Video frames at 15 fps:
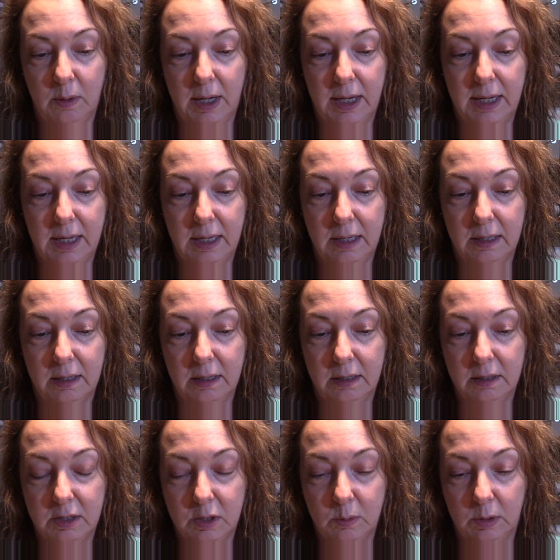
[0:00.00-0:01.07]
I
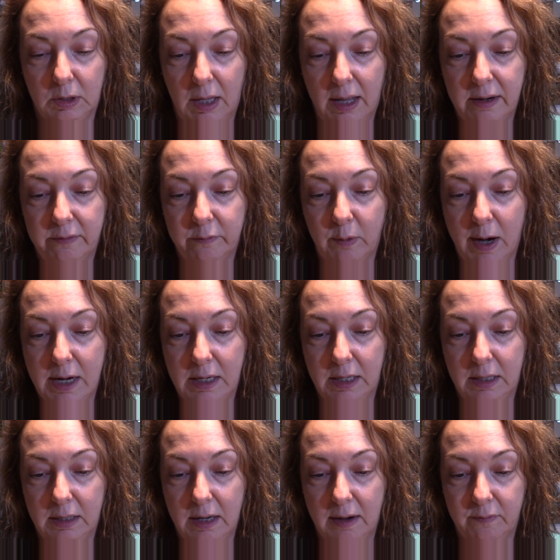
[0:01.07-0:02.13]
do a lot of
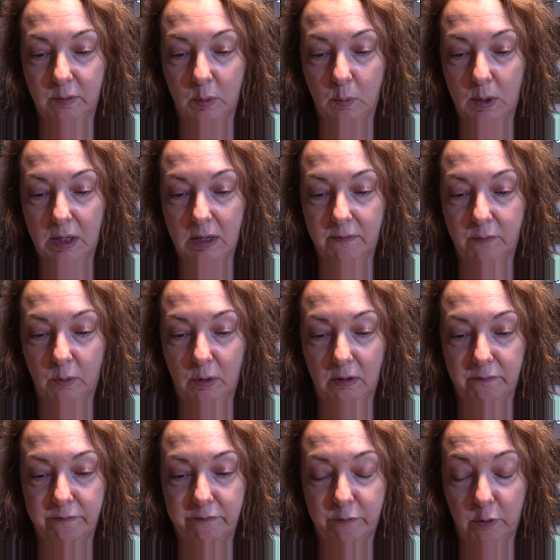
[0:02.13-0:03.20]
writing every week for
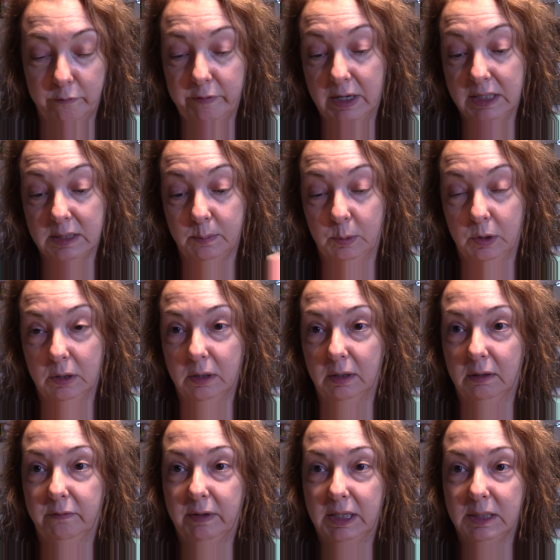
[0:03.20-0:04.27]
Facebook and
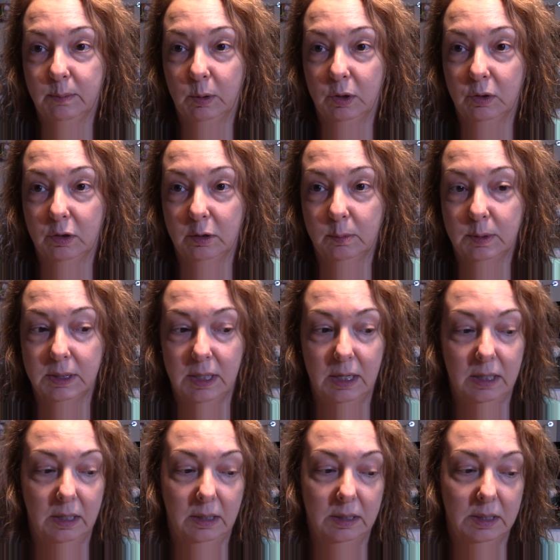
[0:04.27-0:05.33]
the Facebook groups,
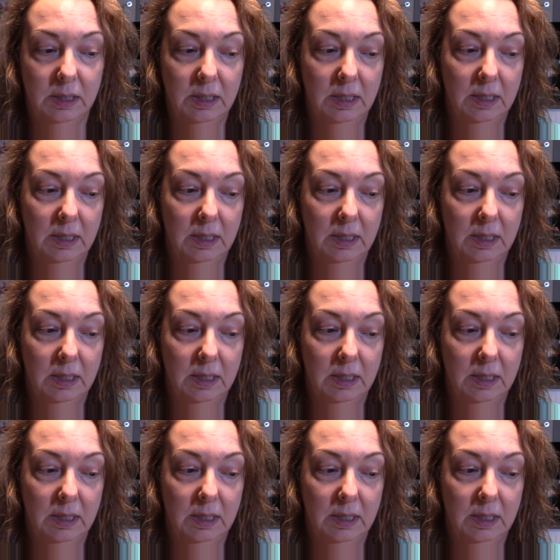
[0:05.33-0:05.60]
and